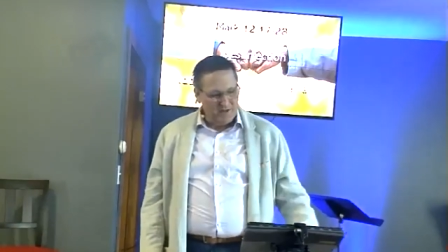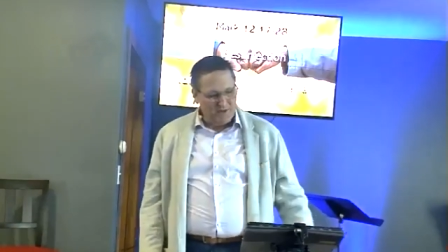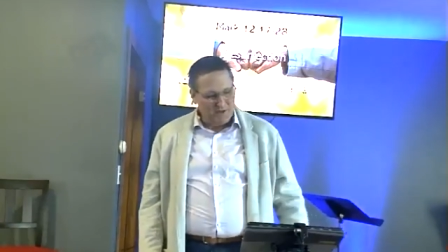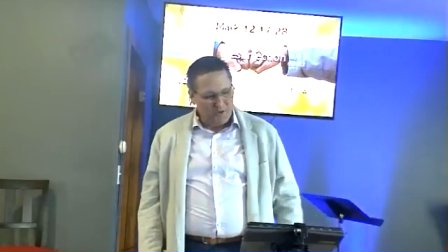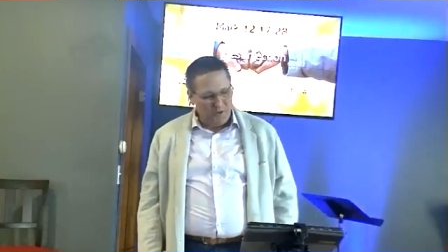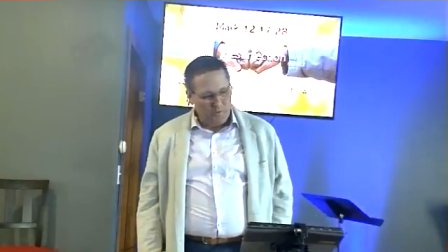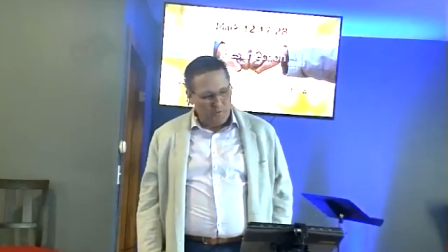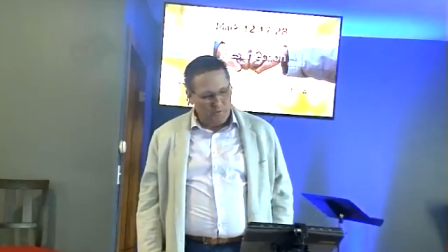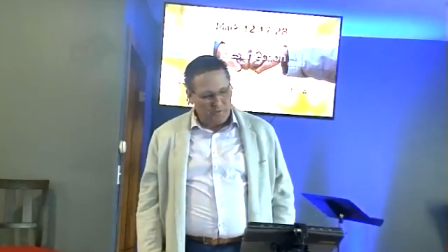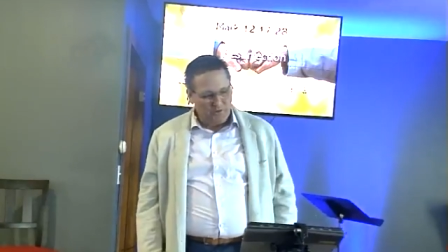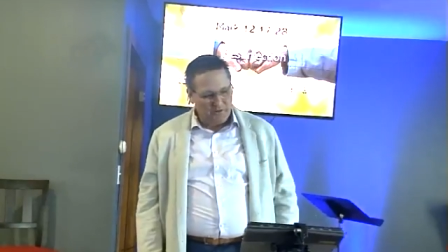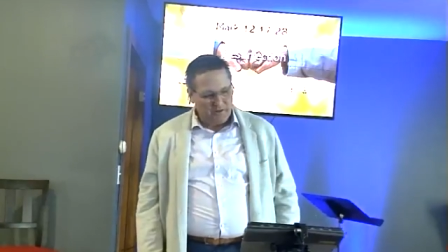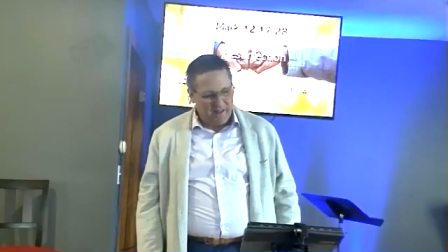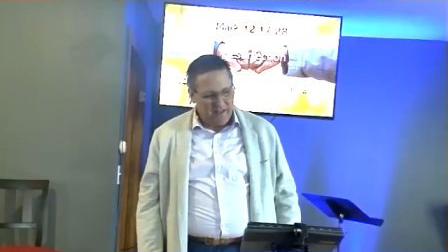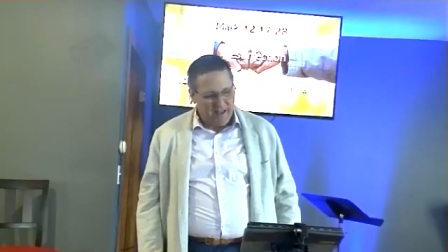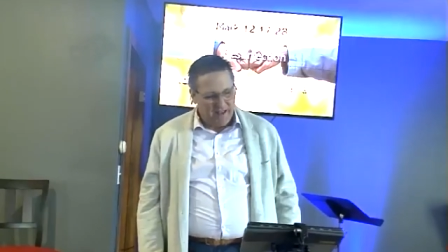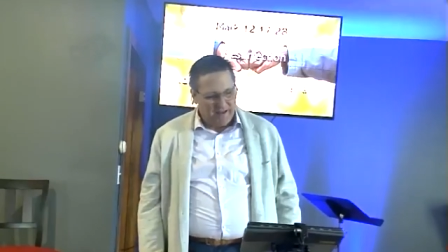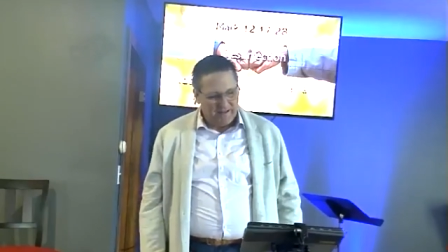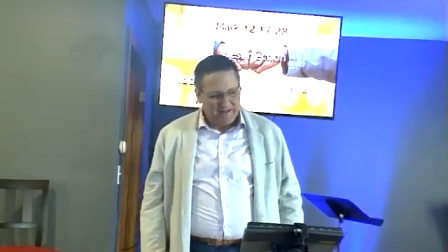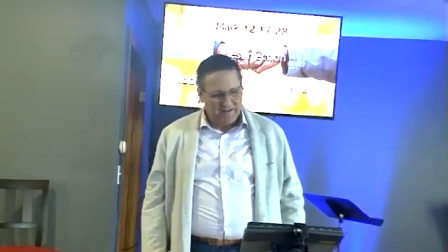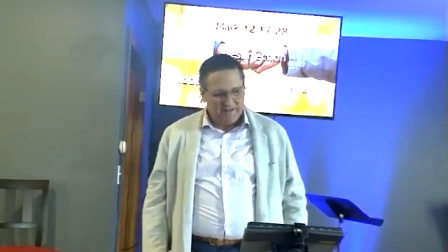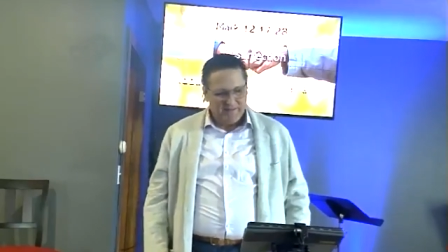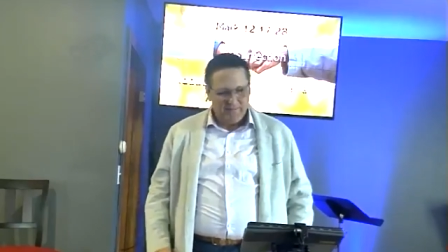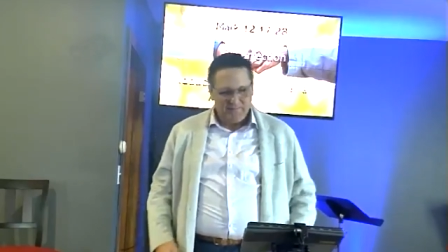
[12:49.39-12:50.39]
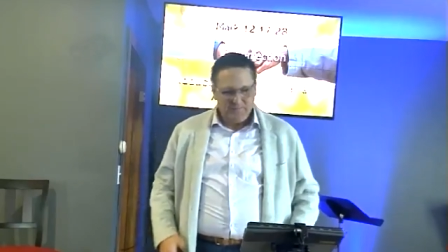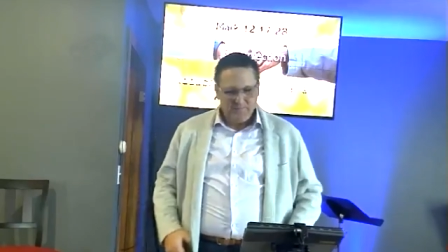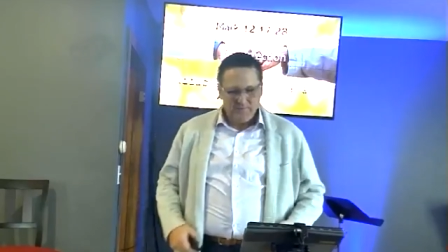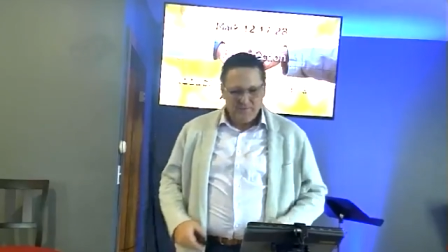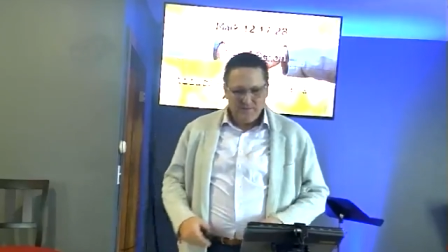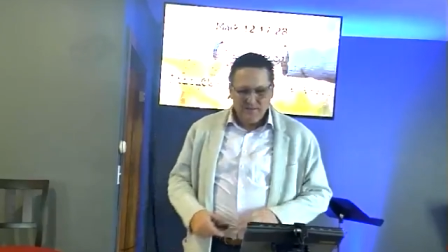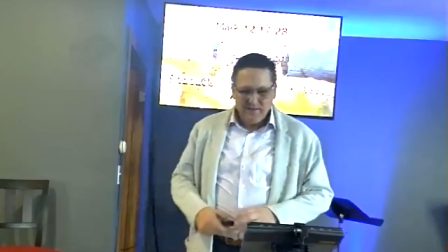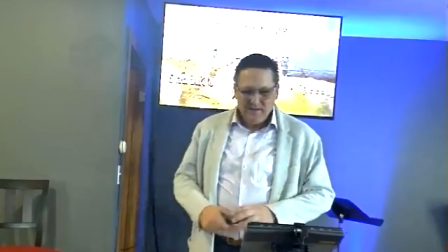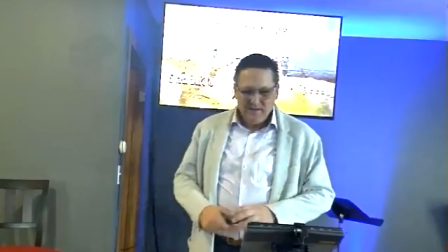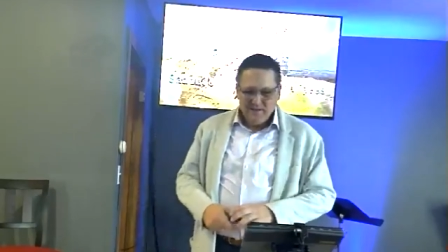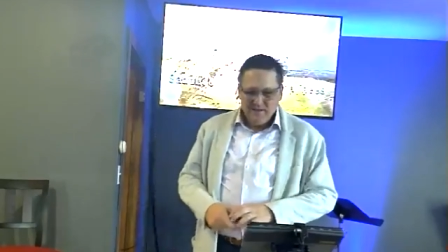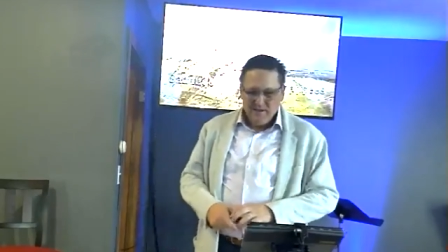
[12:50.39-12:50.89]
in terms of that.
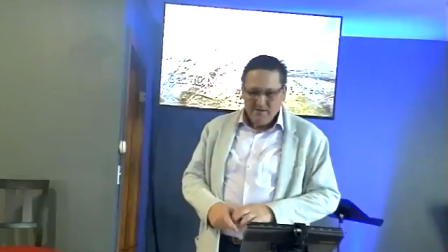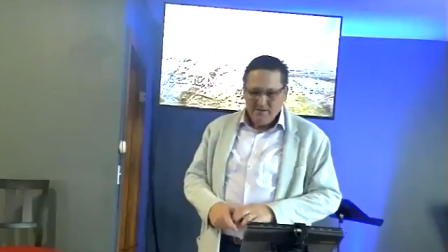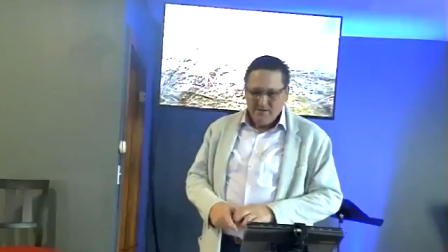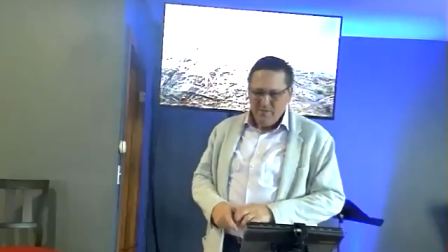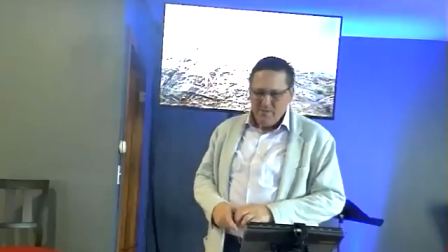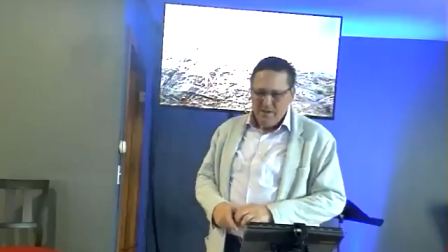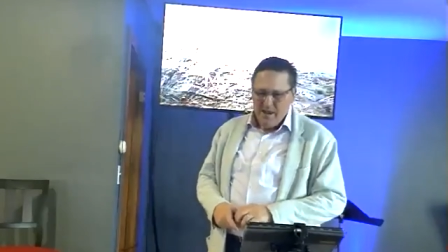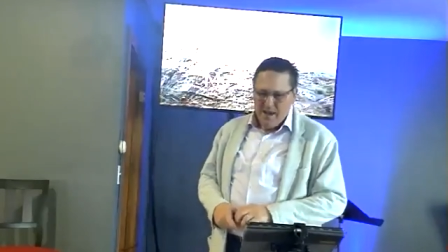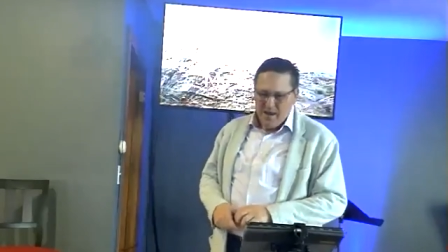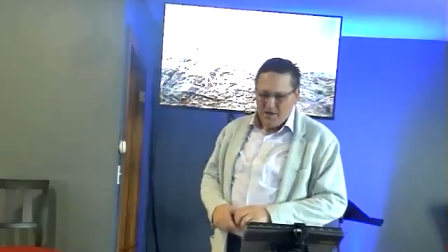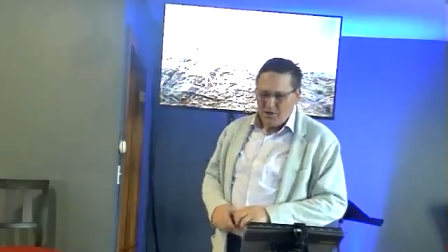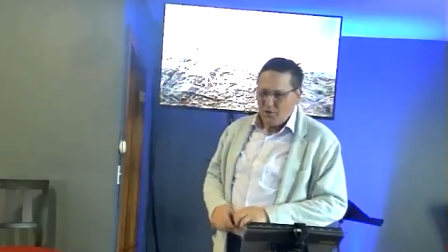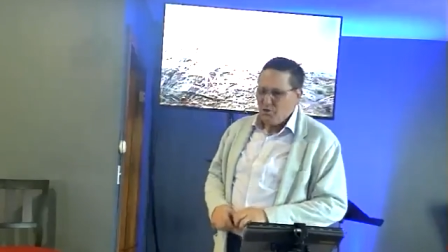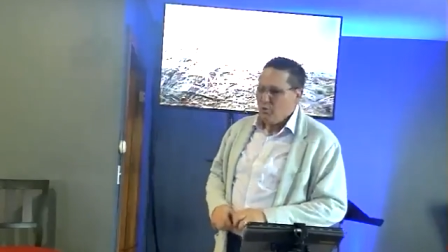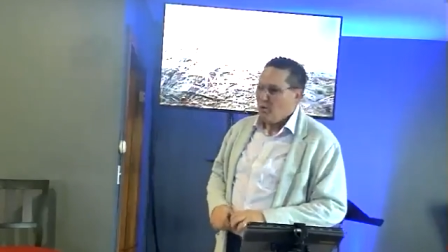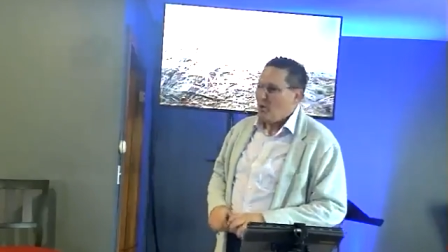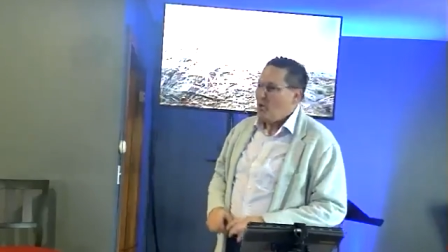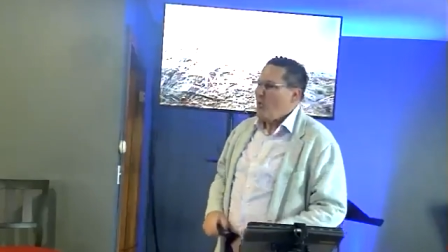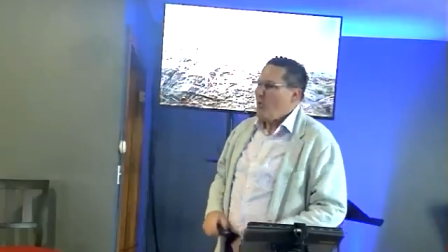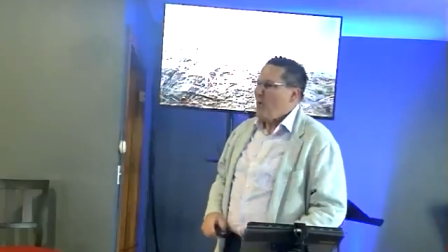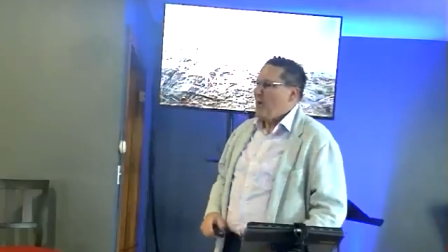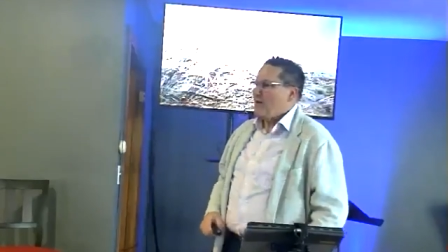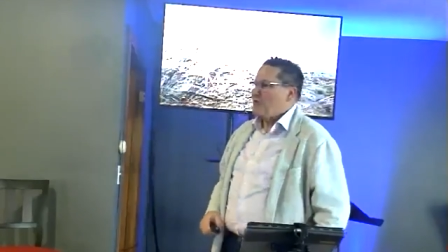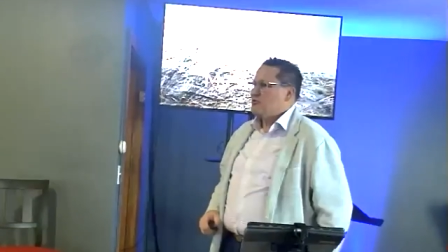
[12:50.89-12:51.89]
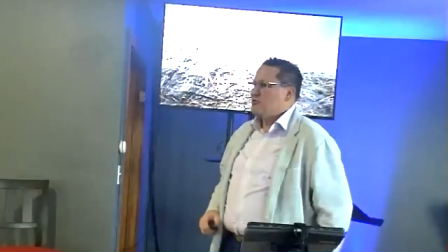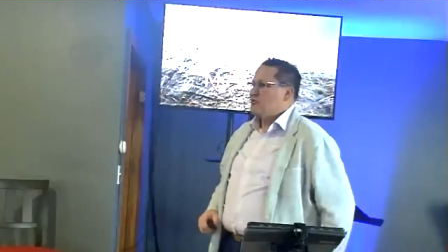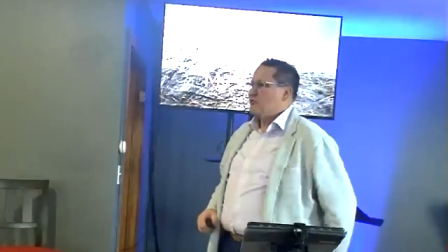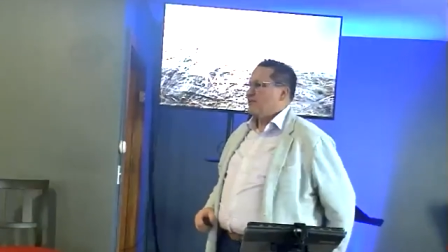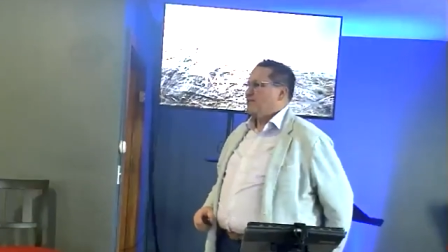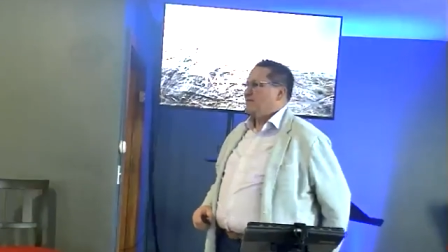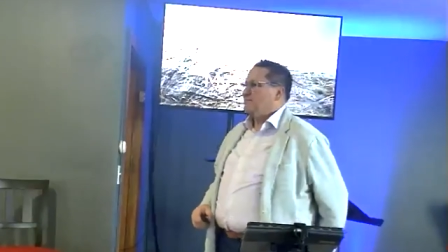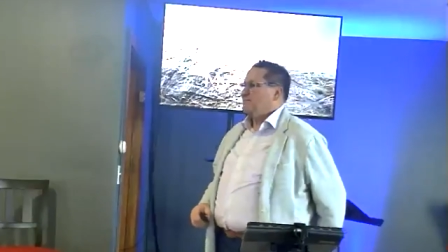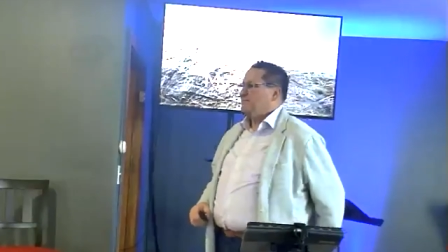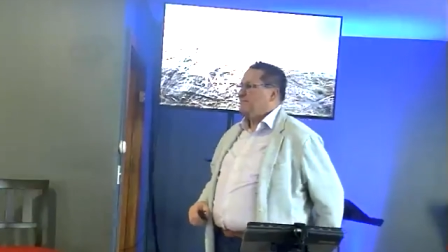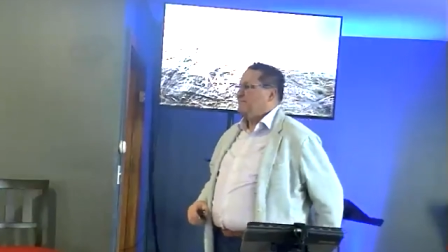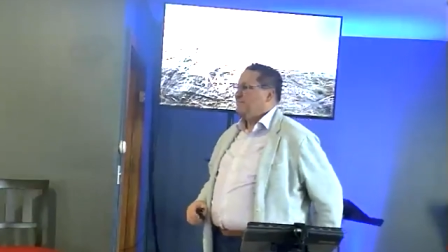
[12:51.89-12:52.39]
Let me ask you a question.